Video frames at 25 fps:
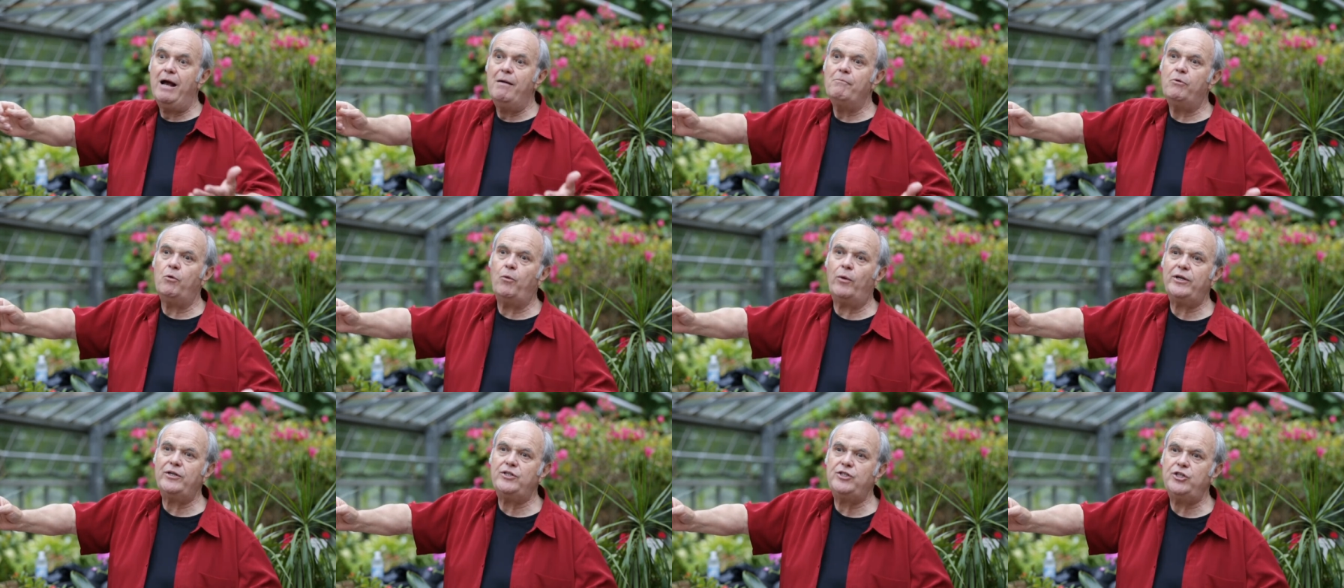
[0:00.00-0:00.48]

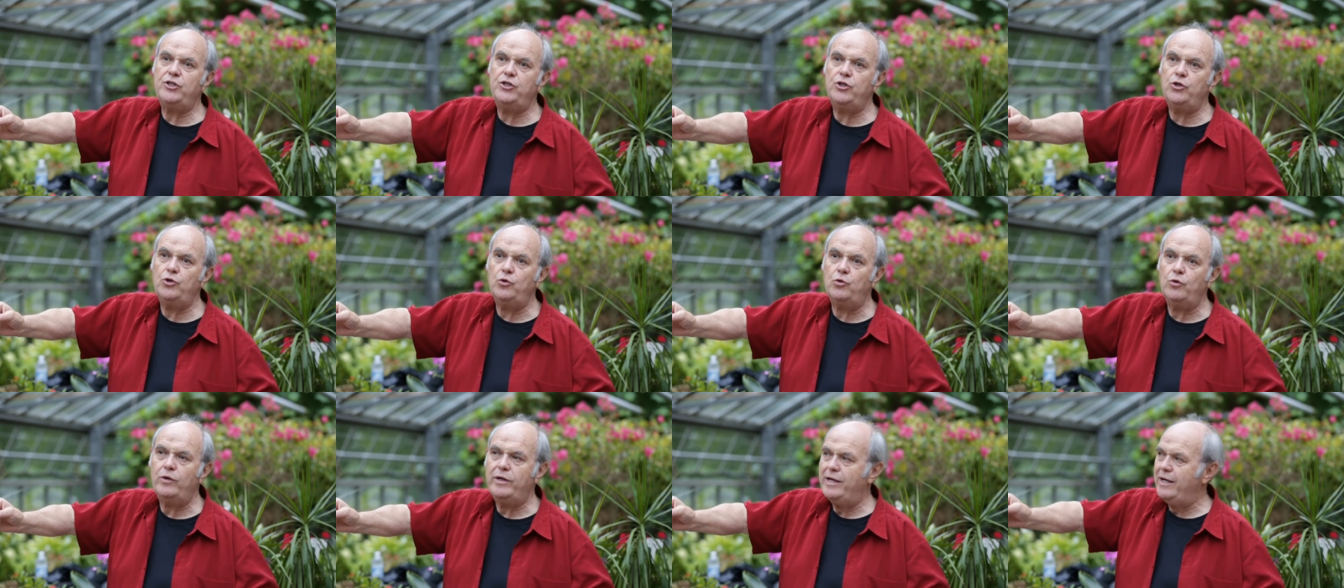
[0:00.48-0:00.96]
But what did she
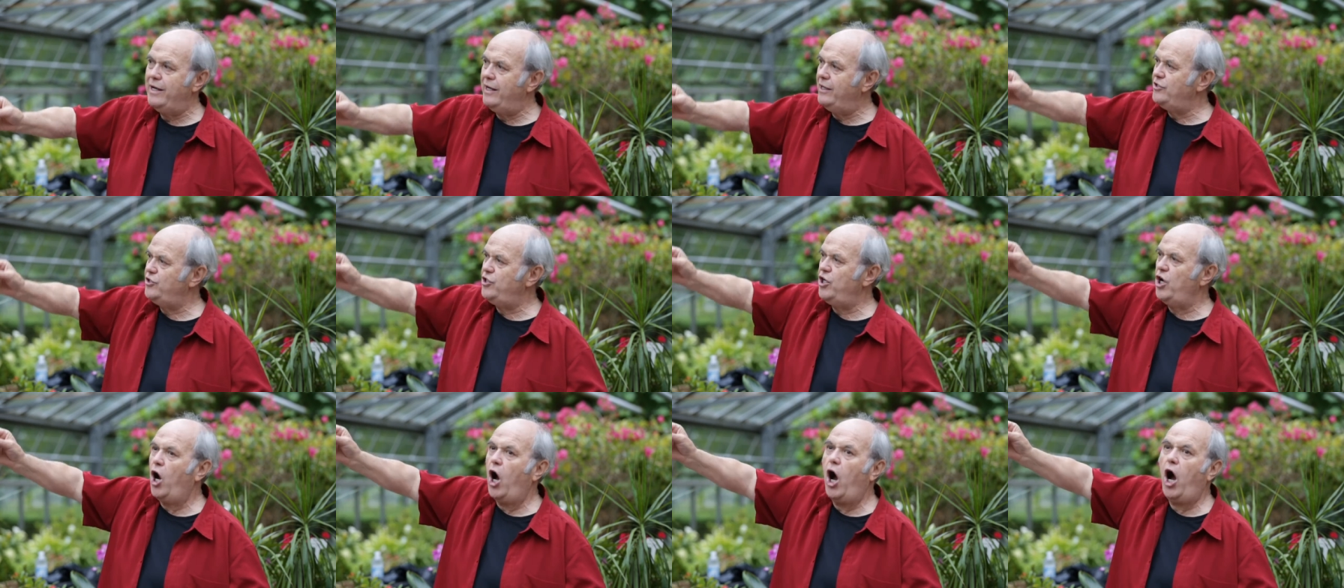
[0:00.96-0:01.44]
do?
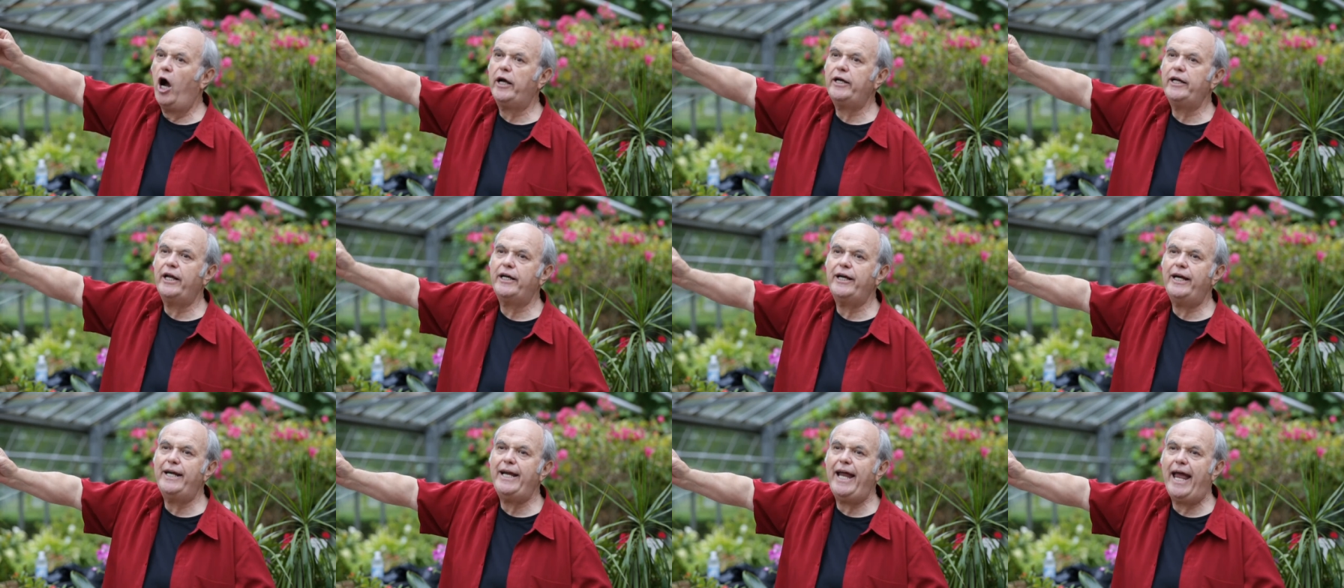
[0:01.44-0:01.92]
She hung it
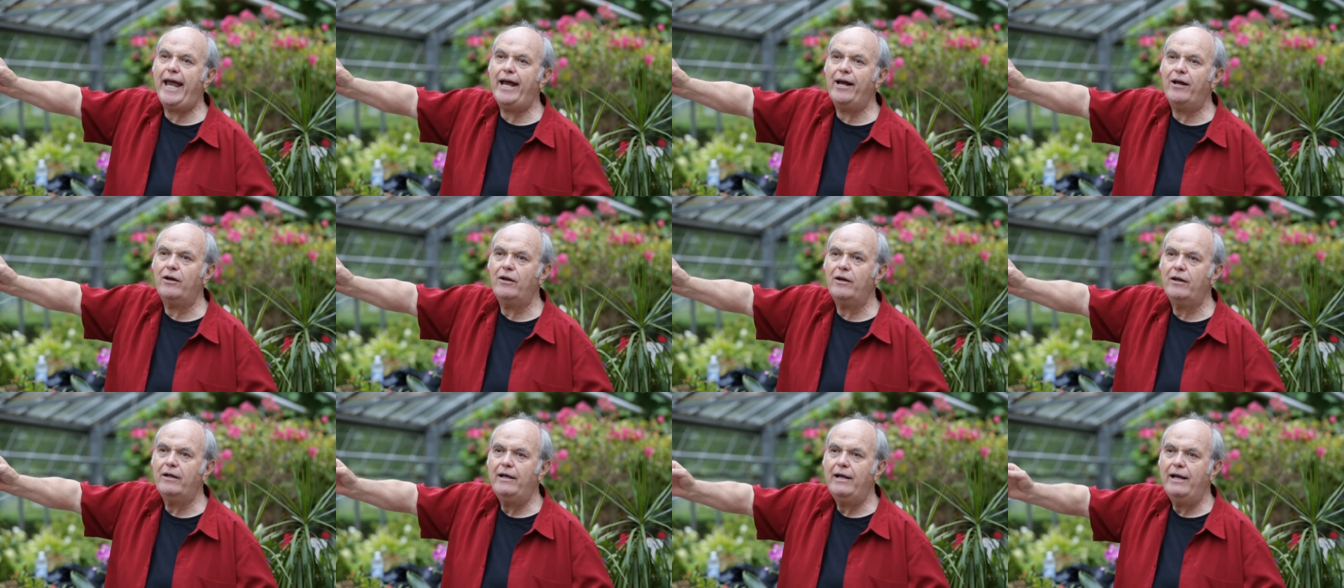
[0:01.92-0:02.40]
on a
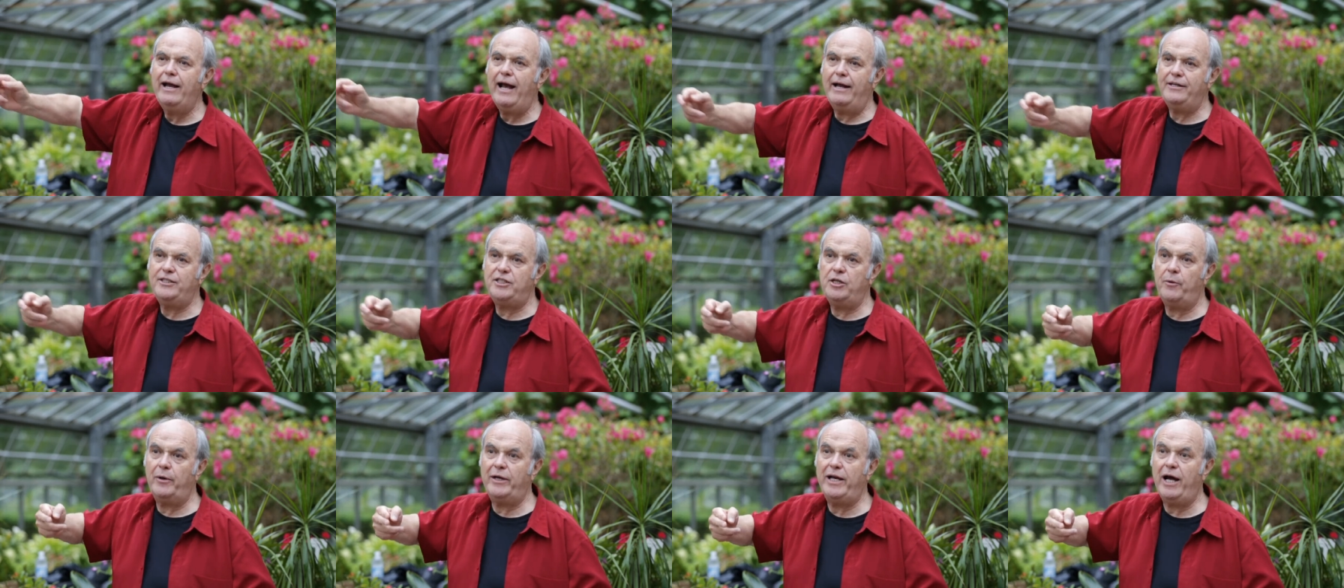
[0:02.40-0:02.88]
nail and
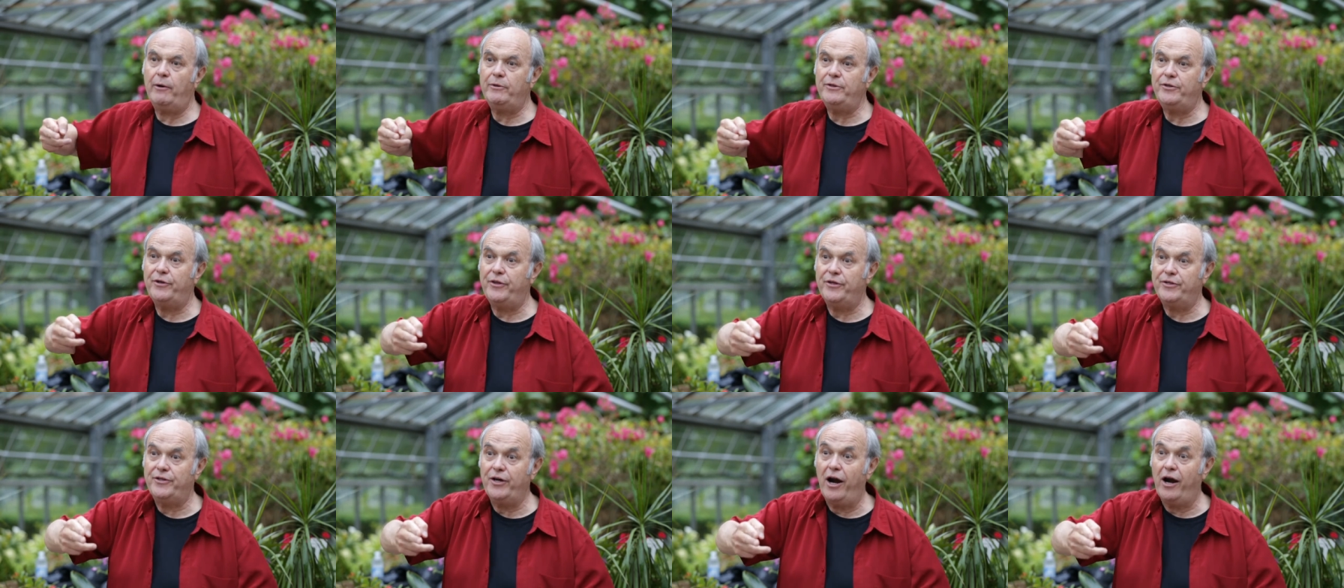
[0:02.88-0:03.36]
she went out
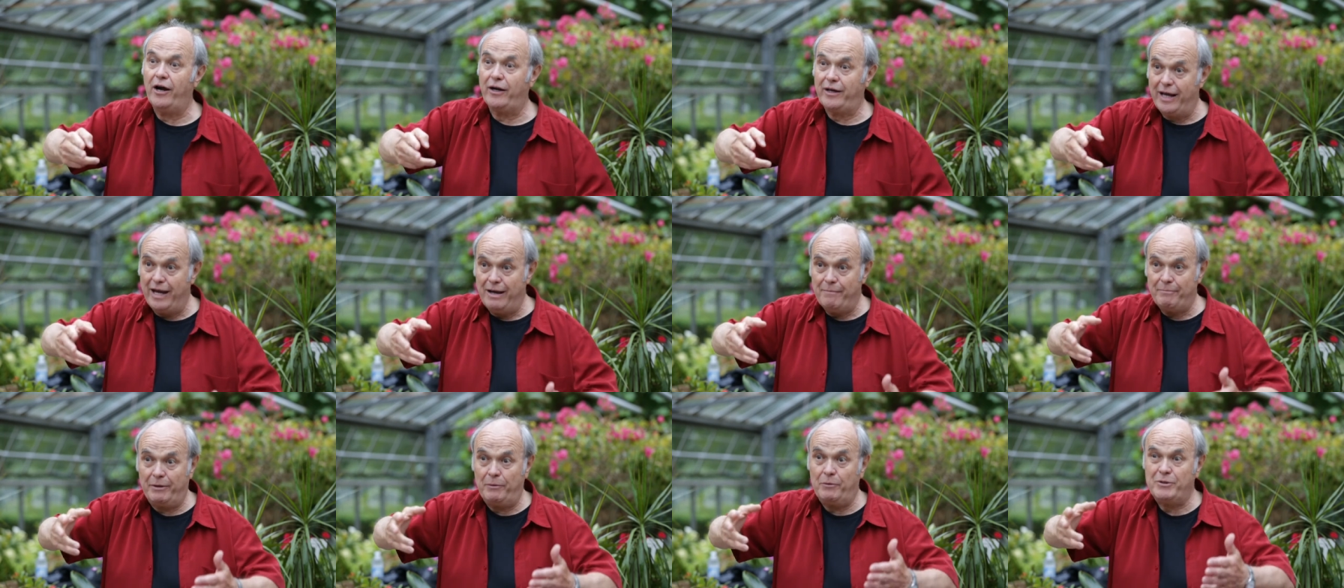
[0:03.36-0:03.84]
into the
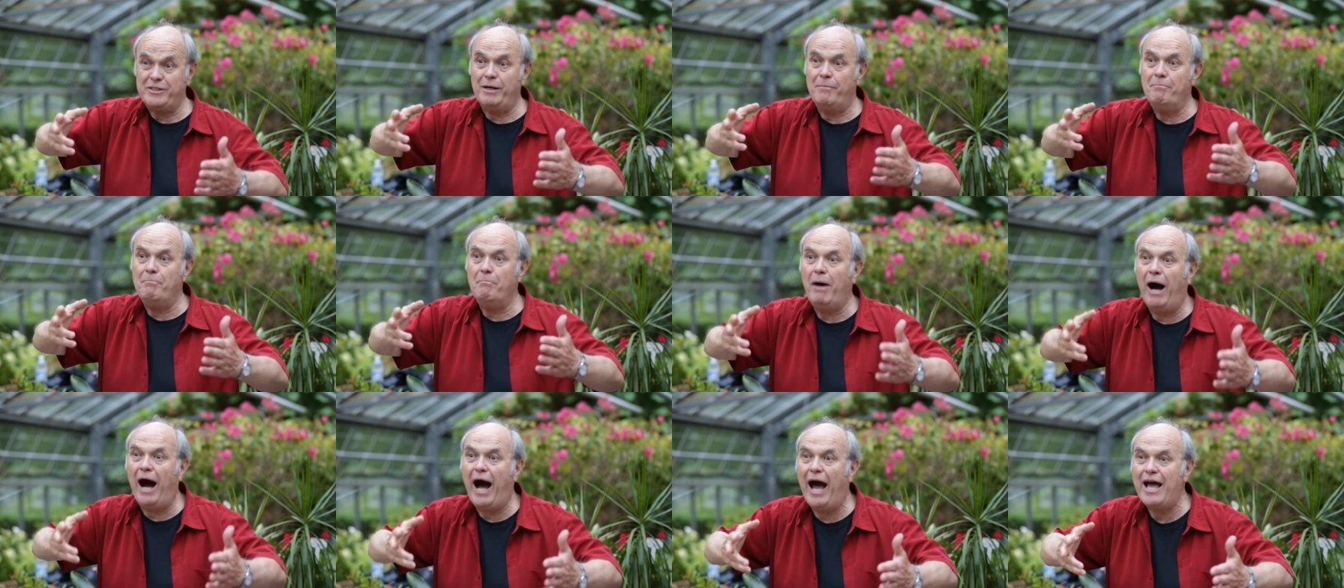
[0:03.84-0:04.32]
dark. But it was a
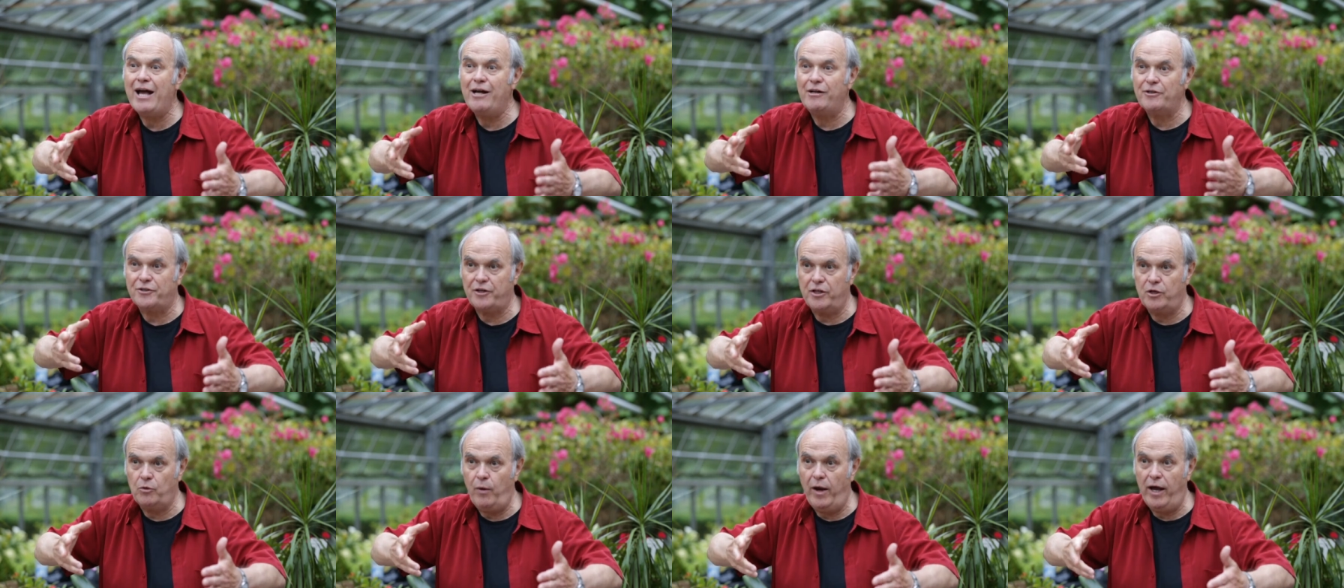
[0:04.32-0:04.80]
mile
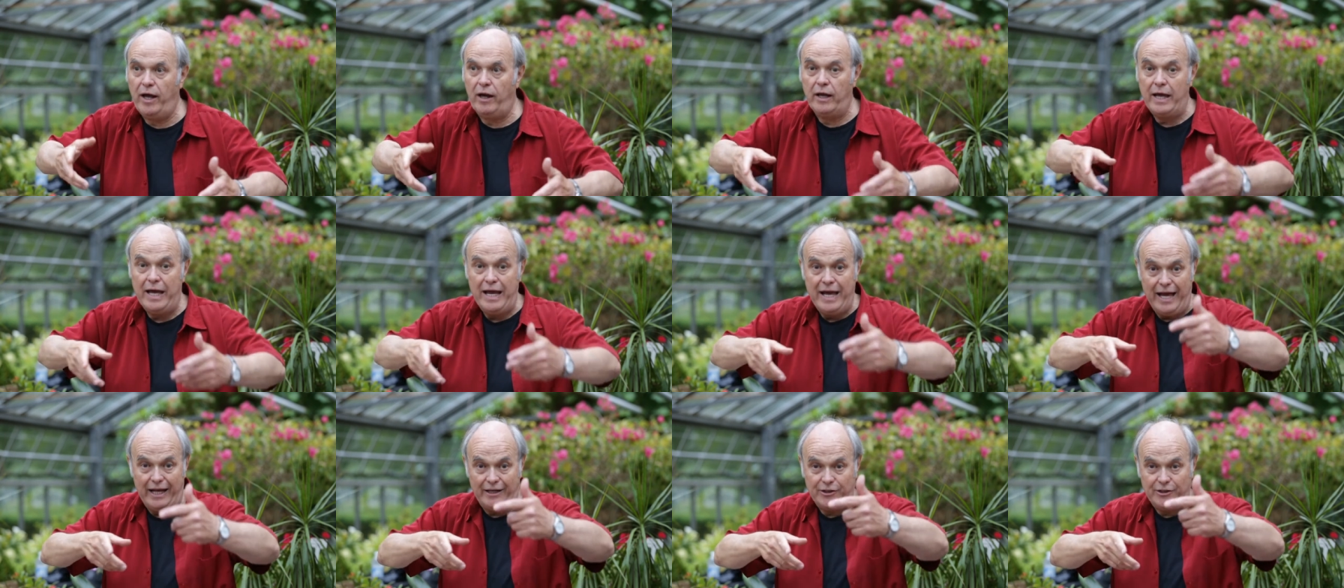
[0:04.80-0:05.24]
to the well.